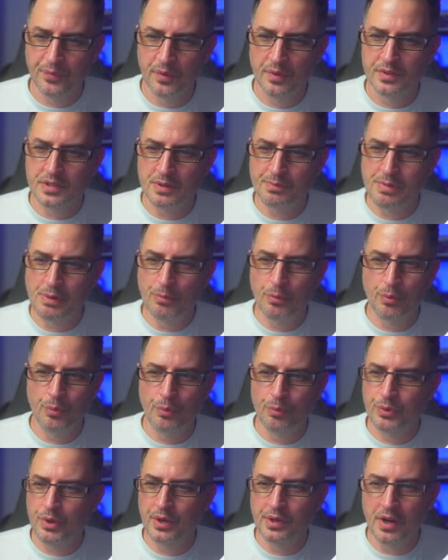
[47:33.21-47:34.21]
Some people
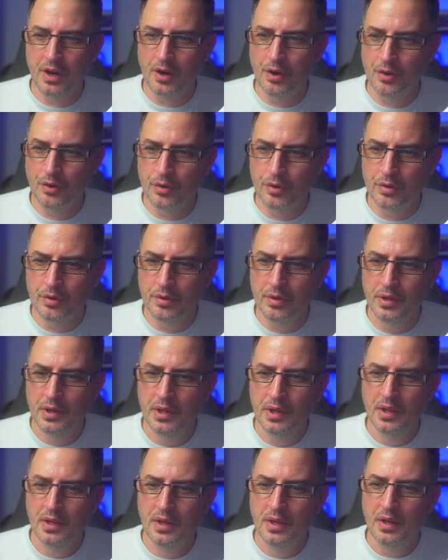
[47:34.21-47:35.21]
didn't care at all.
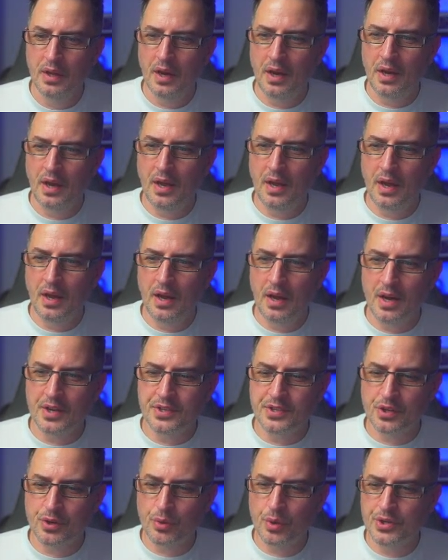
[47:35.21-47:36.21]
I
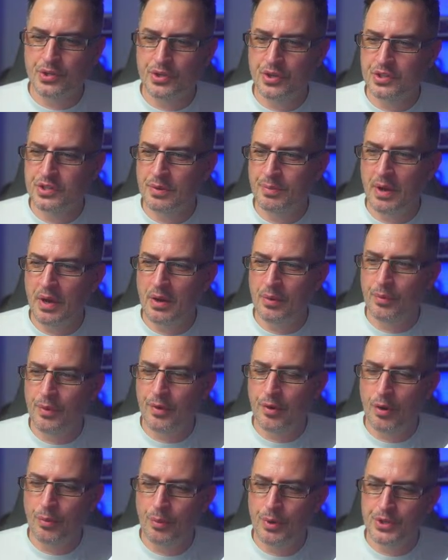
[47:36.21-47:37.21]
asked questions about whether or
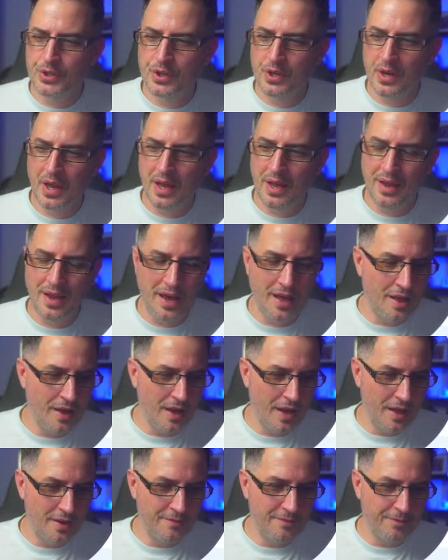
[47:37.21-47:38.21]
not we should
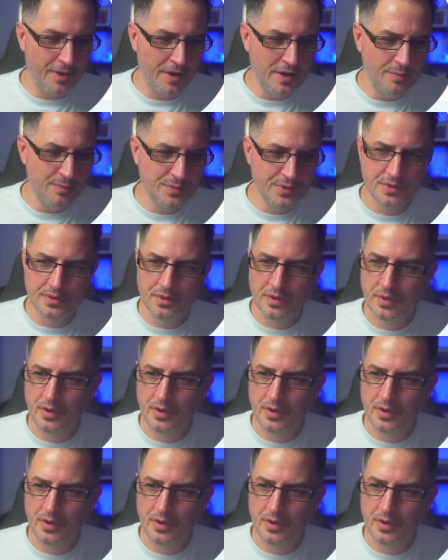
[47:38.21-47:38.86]
add frames.